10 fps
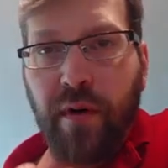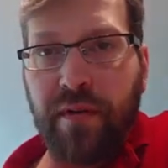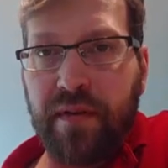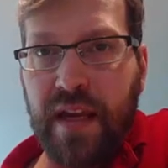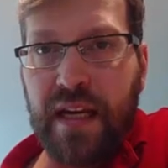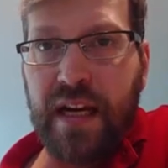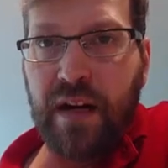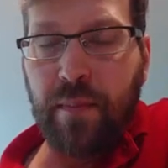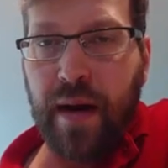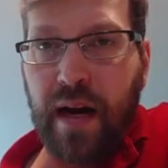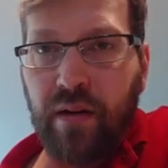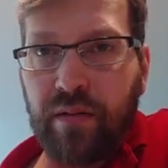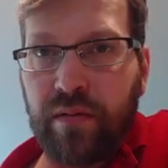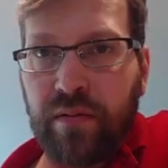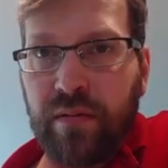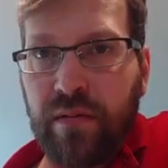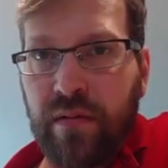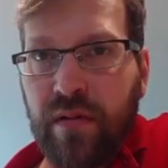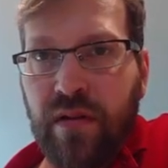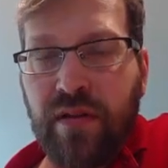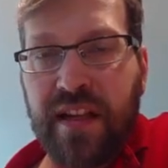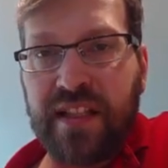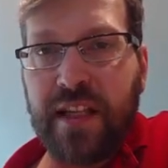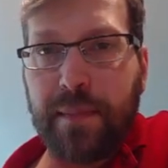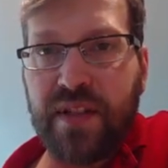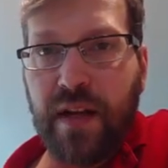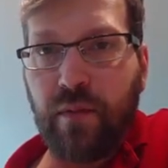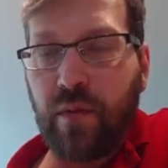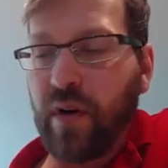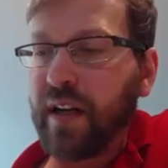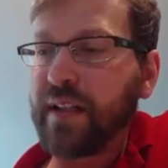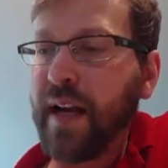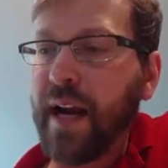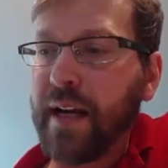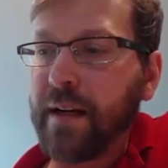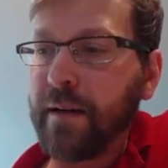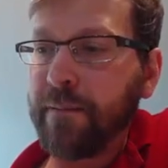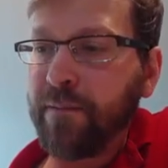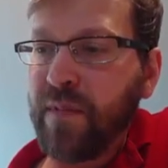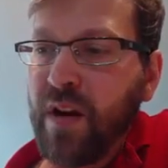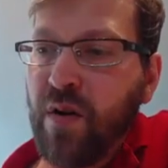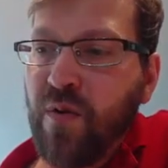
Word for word: when we're thinking about the steps that we want to take,